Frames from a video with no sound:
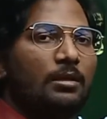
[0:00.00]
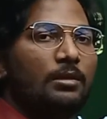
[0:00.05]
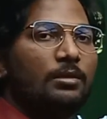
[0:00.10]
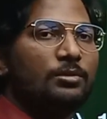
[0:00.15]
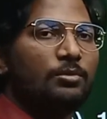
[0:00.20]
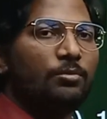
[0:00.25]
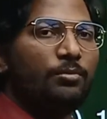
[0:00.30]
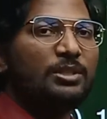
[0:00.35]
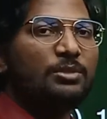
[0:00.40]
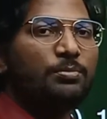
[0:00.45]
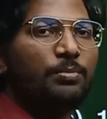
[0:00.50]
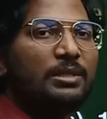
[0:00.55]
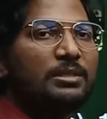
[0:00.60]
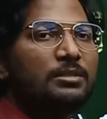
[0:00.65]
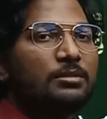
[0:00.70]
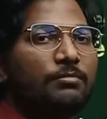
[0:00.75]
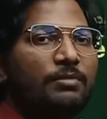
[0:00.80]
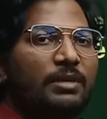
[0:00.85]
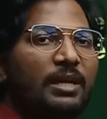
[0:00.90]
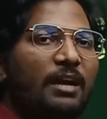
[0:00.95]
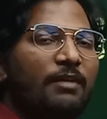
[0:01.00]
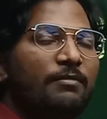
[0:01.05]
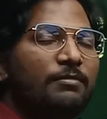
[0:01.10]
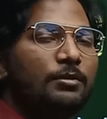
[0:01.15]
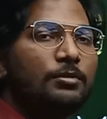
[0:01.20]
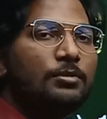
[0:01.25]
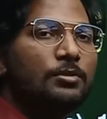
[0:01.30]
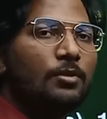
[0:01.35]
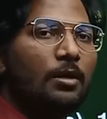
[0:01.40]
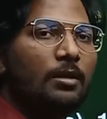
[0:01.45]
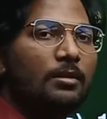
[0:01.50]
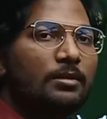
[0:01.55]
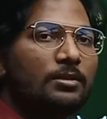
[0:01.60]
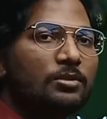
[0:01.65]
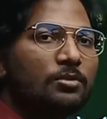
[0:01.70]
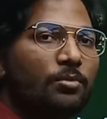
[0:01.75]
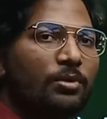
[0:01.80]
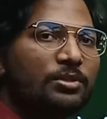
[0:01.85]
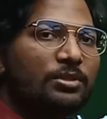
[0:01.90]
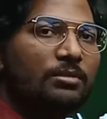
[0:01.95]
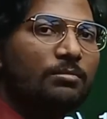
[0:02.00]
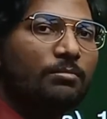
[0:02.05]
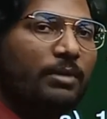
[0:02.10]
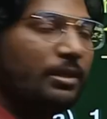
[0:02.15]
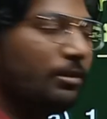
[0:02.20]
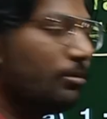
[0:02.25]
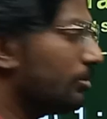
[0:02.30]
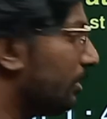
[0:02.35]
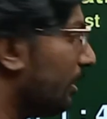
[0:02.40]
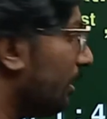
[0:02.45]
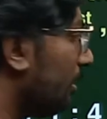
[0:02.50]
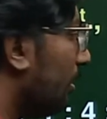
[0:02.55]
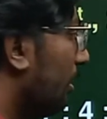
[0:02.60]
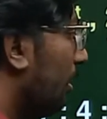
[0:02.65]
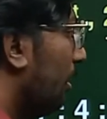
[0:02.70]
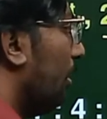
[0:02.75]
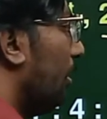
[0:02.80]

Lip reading: So which means we have to solve this question by using